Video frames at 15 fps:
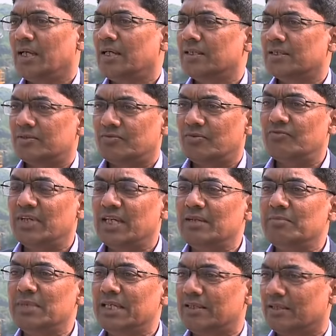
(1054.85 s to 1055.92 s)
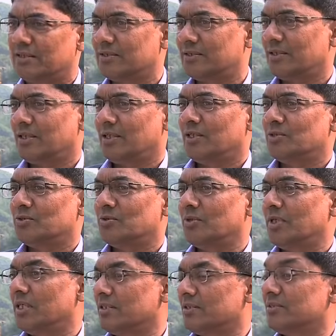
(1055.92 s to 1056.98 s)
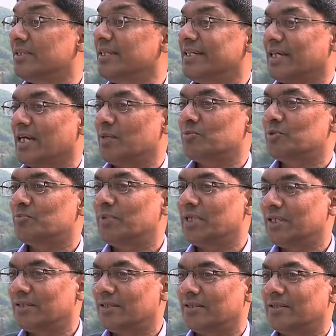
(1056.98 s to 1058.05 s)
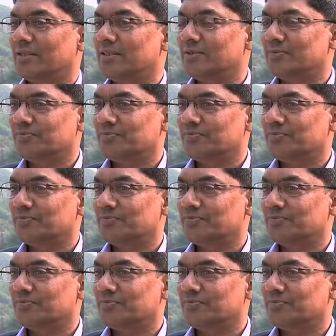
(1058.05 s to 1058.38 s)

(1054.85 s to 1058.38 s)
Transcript: is 15 meters so it is three times bigger three than times this.